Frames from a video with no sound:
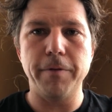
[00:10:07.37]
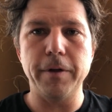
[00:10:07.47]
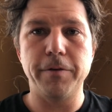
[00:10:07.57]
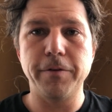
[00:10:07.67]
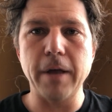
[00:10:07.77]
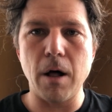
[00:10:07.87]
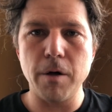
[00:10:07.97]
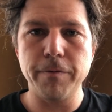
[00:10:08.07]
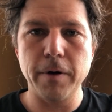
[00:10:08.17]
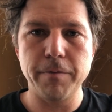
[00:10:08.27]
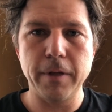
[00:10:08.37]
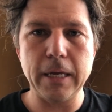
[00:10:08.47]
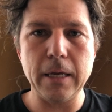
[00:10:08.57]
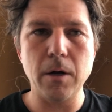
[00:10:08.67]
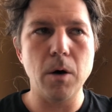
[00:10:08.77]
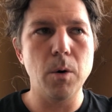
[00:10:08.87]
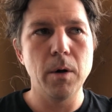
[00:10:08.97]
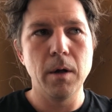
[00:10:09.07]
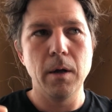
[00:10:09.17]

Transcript: the self, of the ego,